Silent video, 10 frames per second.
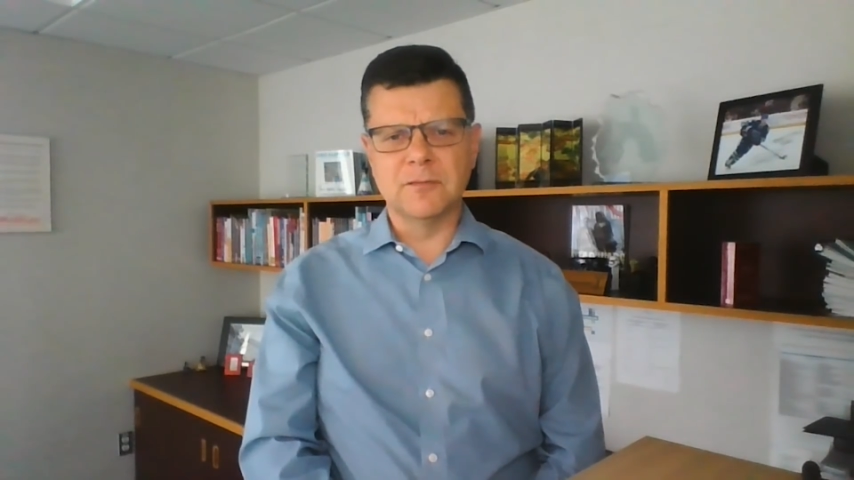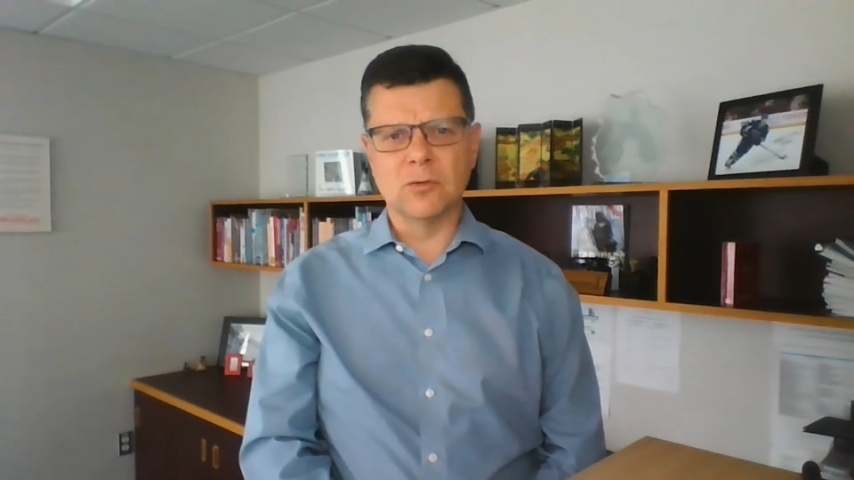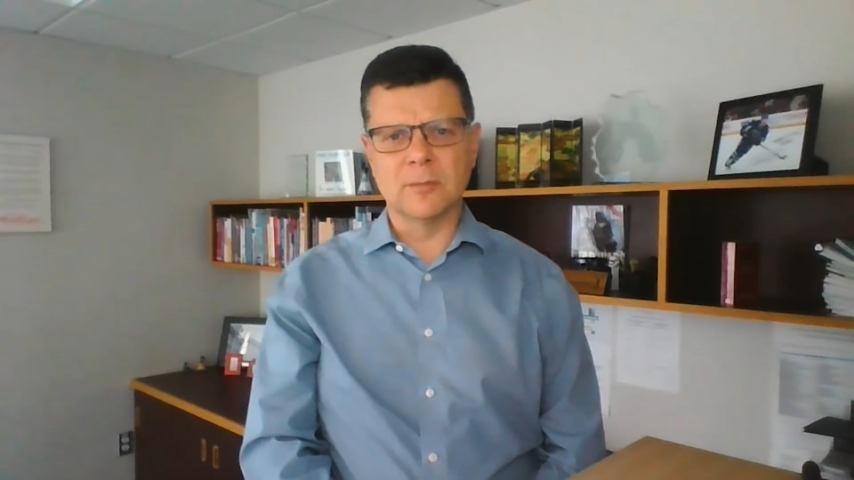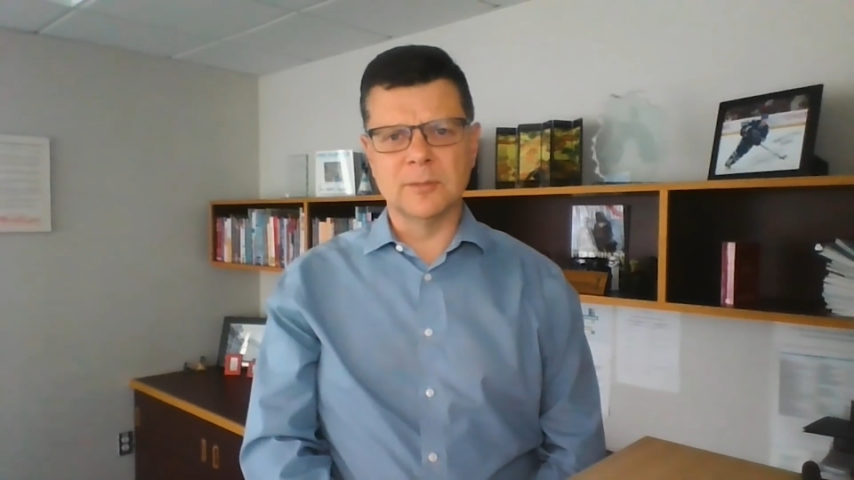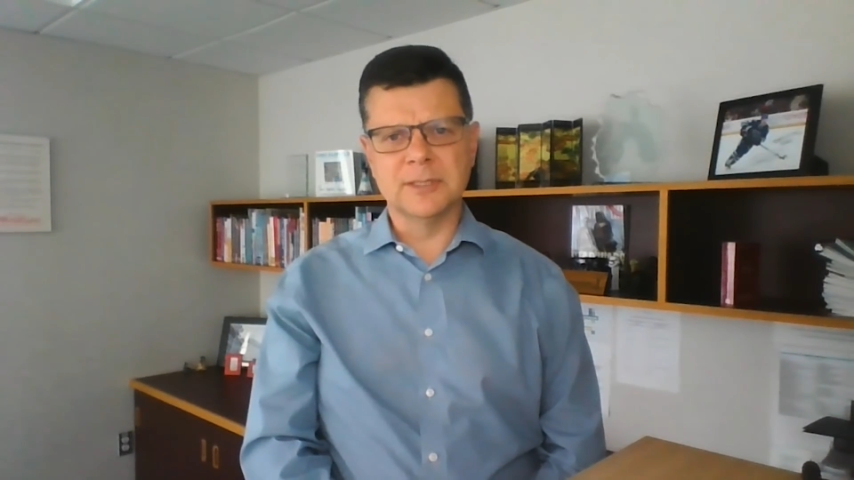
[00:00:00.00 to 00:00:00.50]

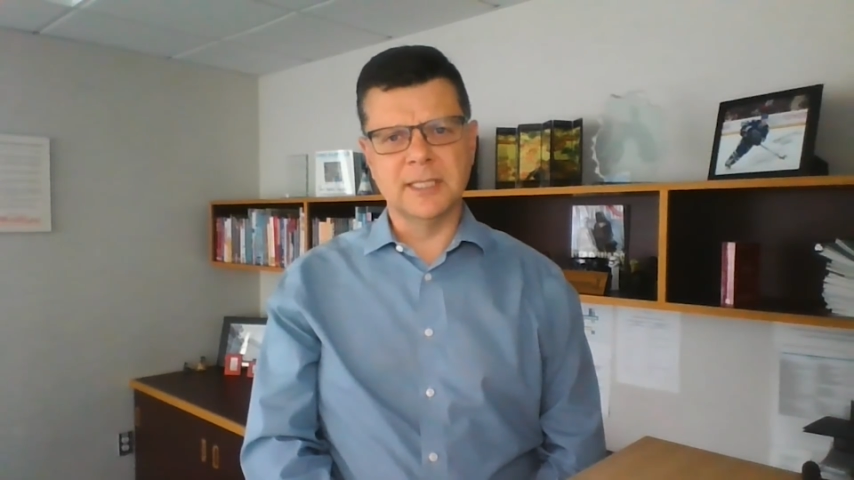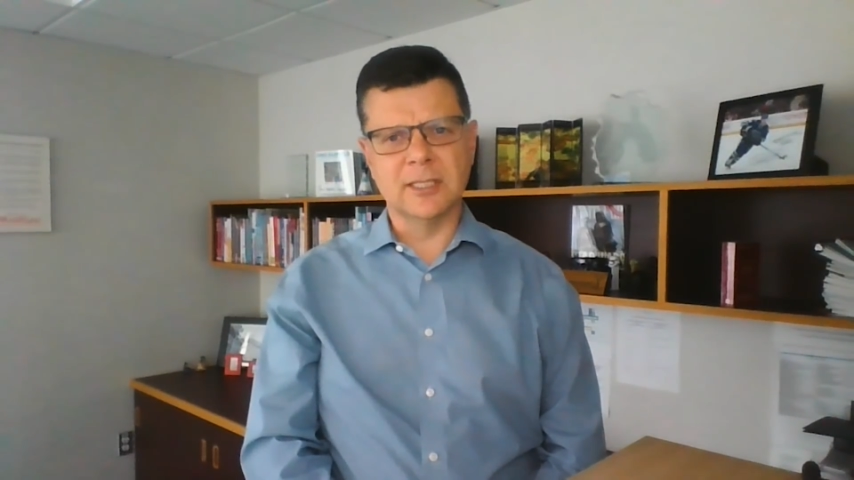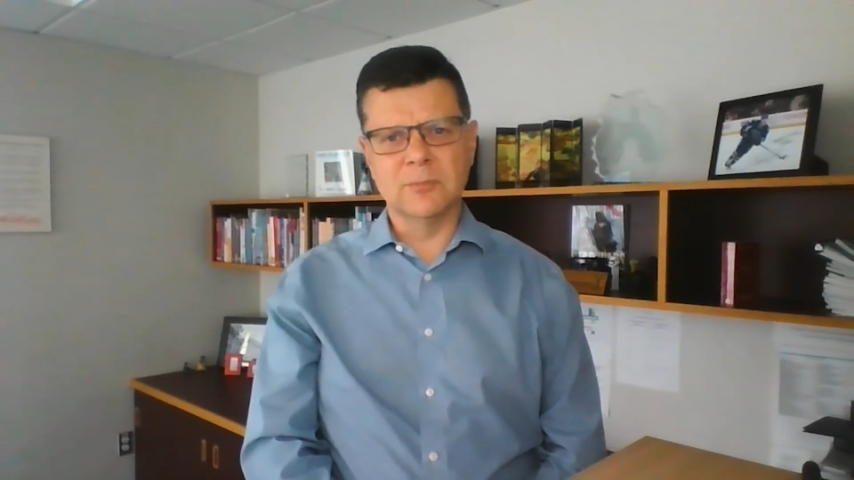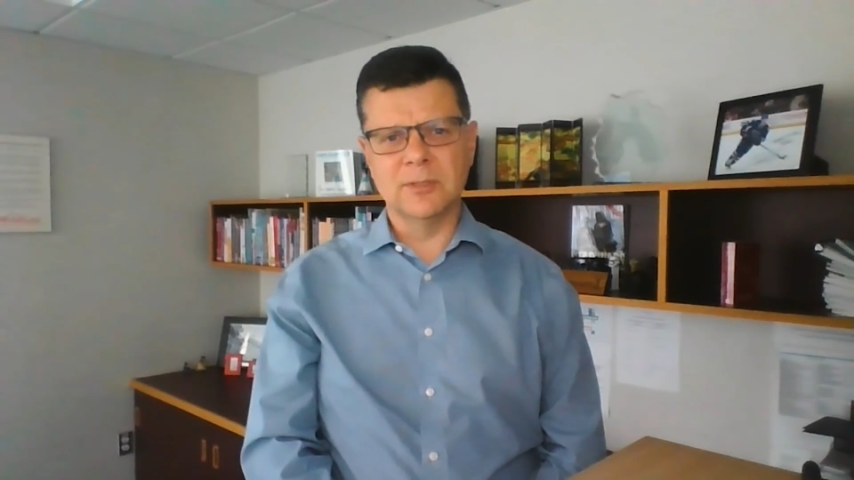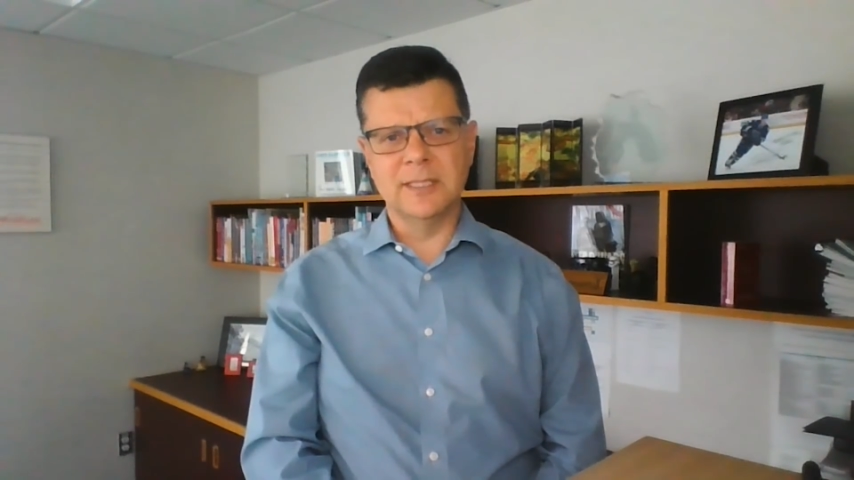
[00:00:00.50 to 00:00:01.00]
formal
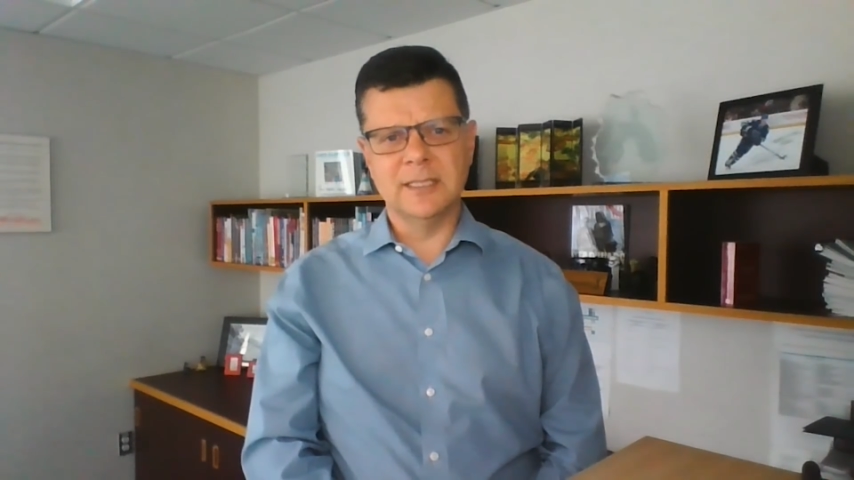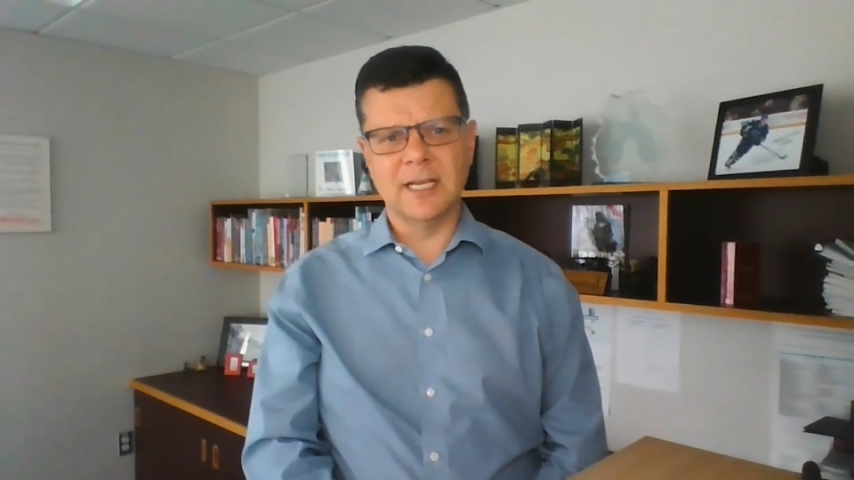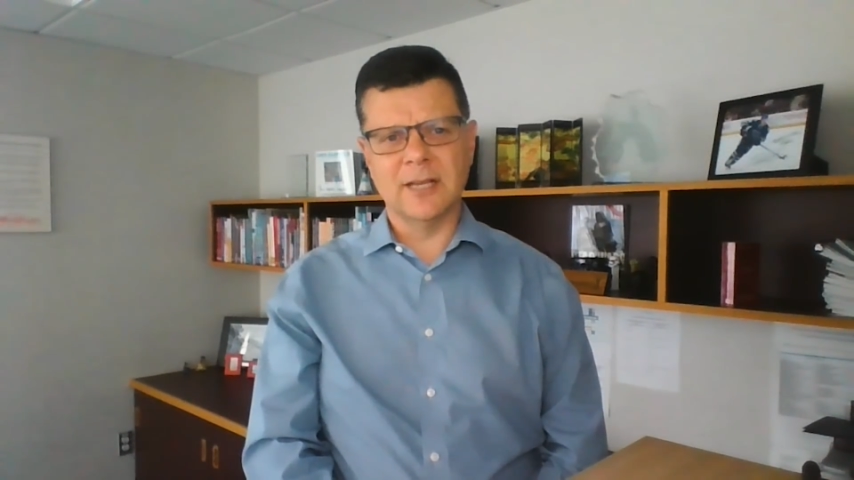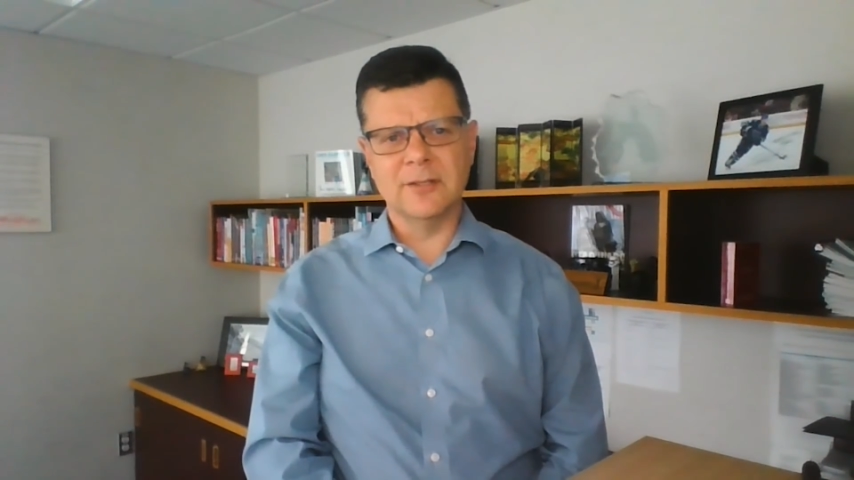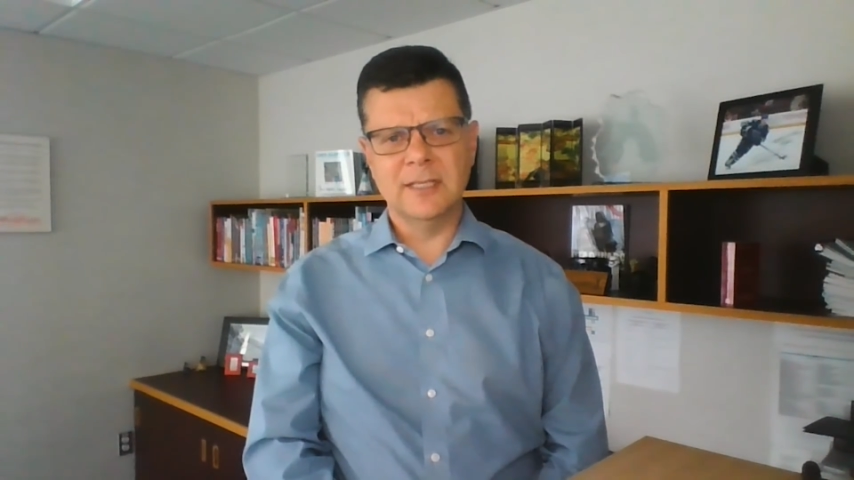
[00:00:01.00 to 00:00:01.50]
ceremony
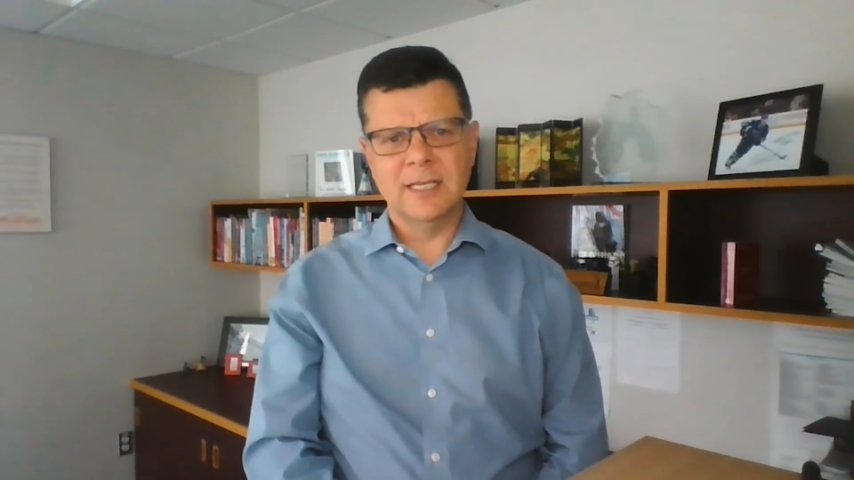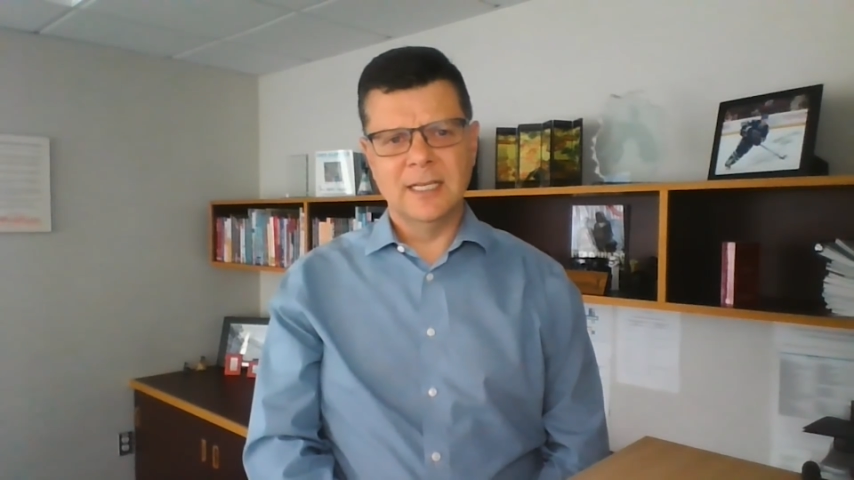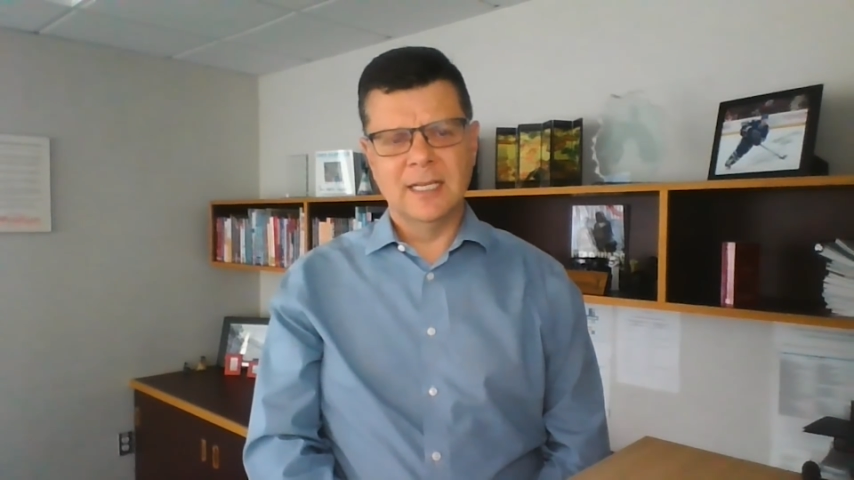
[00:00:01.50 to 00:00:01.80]
together,